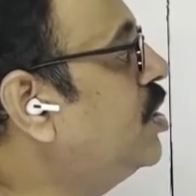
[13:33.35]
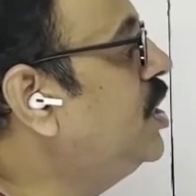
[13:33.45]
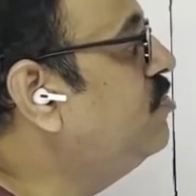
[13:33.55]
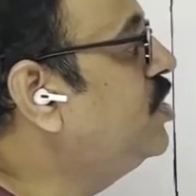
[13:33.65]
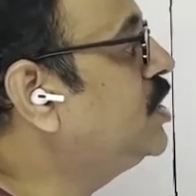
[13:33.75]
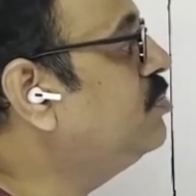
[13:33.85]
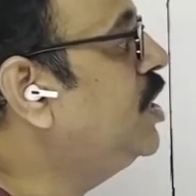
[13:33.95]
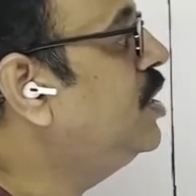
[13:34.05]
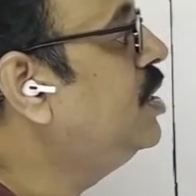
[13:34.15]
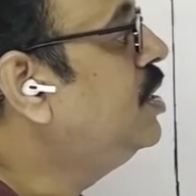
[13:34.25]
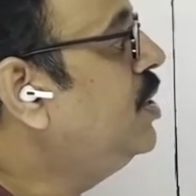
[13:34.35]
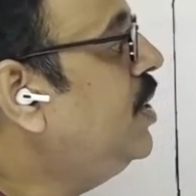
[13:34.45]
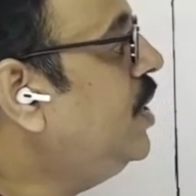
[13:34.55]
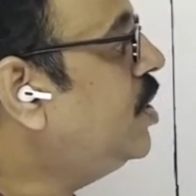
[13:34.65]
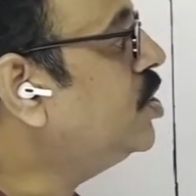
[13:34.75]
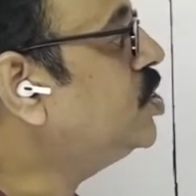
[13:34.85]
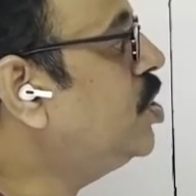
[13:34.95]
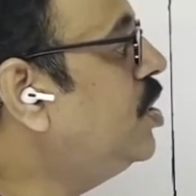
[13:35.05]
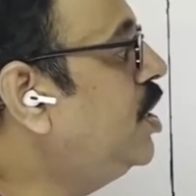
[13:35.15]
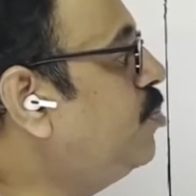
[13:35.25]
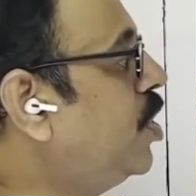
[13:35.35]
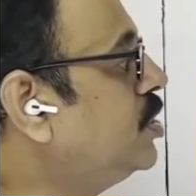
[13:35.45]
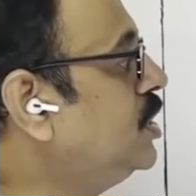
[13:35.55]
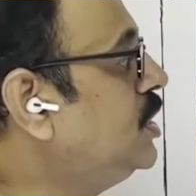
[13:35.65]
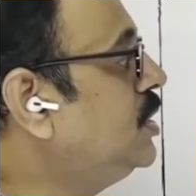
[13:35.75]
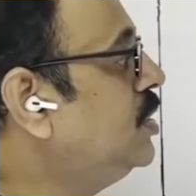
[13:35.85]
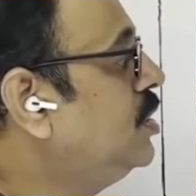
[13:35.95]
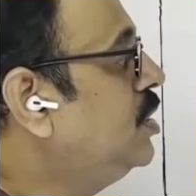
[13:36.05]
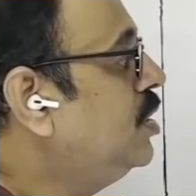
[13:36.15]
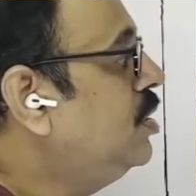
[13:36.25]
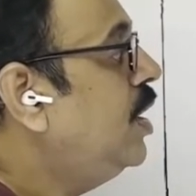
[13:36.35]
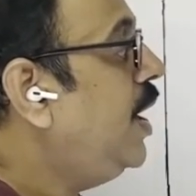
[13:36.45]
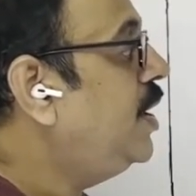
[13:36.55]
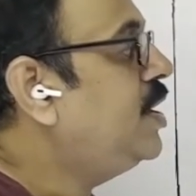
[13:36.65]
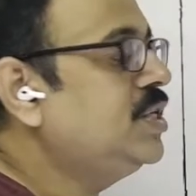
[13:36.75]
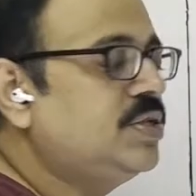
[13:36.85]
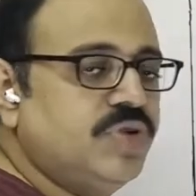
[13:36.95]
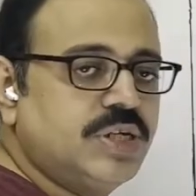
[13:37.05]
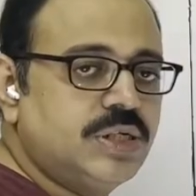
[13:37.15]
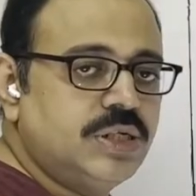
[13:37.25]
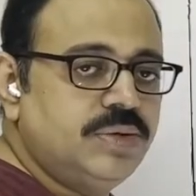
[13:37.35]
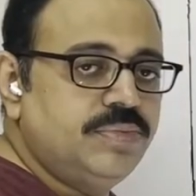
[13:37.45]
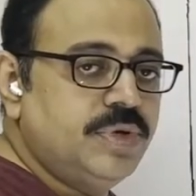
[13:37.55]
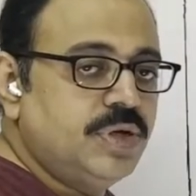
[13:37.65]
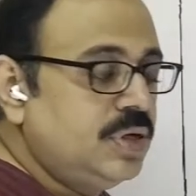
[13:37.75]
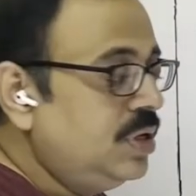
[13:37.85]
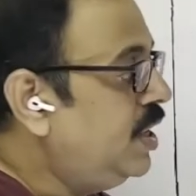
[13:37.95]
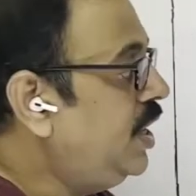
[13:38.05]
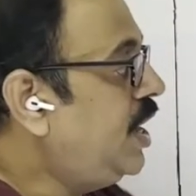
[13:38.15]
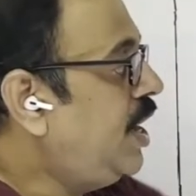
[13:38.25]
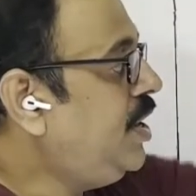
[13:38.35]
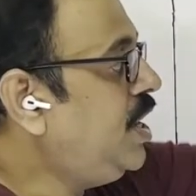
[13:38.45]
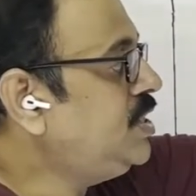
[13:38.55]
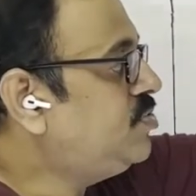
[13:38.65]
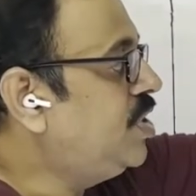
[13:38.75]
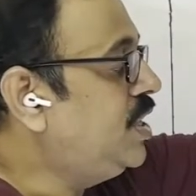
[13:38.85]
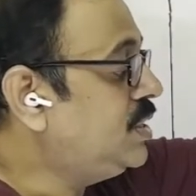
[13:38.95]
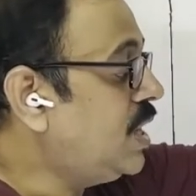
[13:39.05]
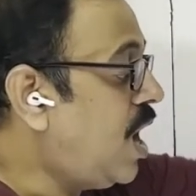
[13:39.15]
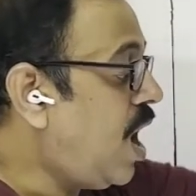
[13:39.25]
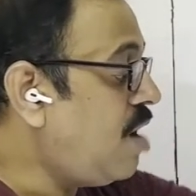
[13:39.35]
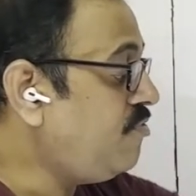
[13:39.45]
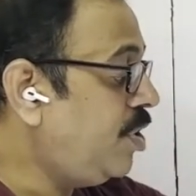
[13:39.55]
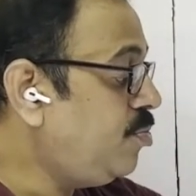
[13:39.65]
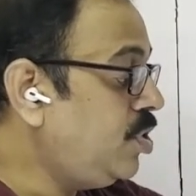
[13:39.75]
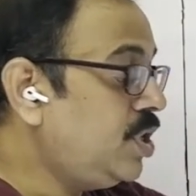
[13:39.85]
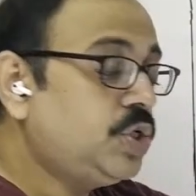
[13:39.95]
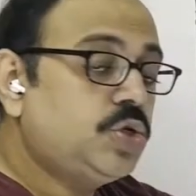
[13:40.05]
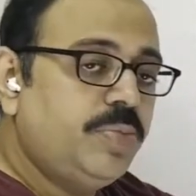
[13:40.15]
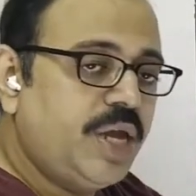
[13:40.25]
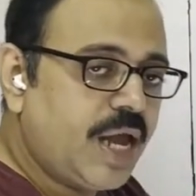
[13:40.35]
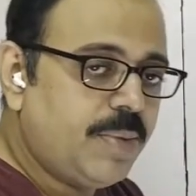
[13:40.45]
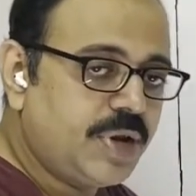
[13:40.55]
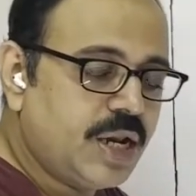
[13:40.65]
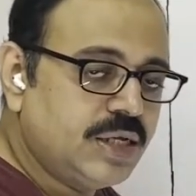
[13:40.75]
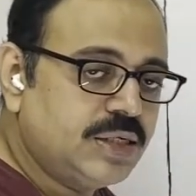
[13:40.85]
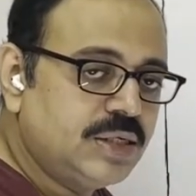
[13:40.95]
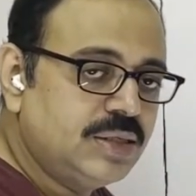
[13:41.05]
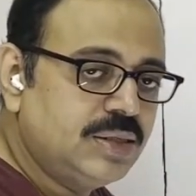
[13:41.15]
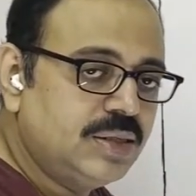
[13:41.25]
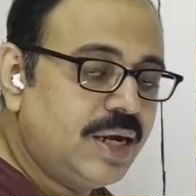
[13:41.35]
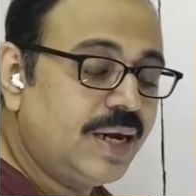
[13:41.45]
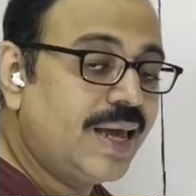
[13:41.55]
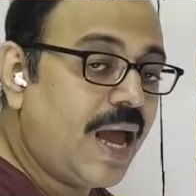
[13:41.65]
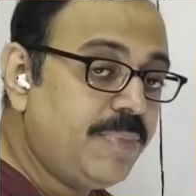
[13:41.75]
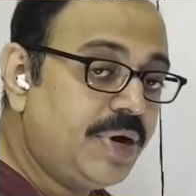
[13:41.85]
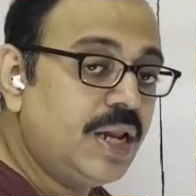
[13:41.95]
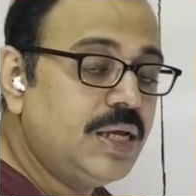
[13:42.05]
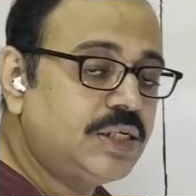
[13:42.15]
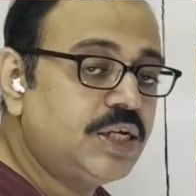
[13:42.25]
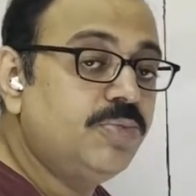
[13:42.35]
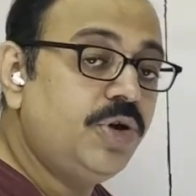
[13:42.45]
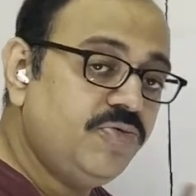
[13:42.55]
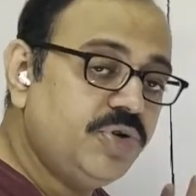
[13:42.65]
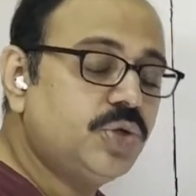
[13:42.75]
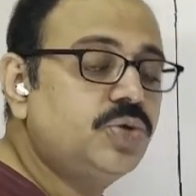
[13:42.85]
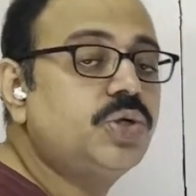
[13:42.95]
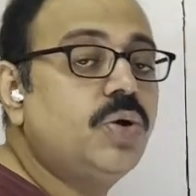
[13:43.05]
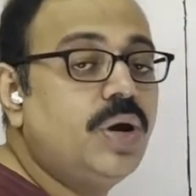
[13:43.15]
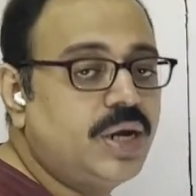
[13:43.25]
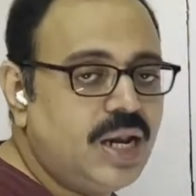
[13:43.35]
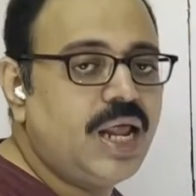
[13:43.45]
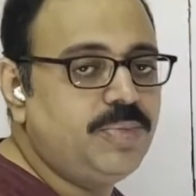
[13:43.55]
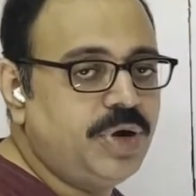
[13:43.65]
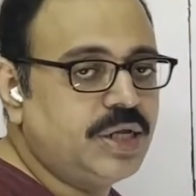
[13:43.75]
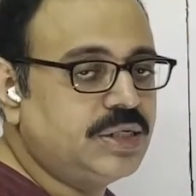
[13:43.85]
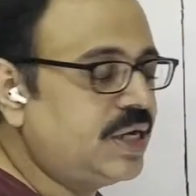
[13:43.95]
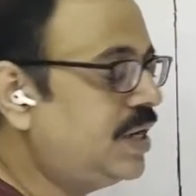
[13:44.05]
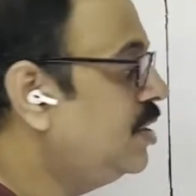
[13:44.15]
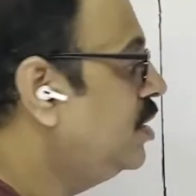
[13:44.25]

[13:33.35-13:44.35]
on investment, interest on deposit, entrance fees. In entrance fees, half amount is to be capitalized. That capitalized amount we should show on the liability side.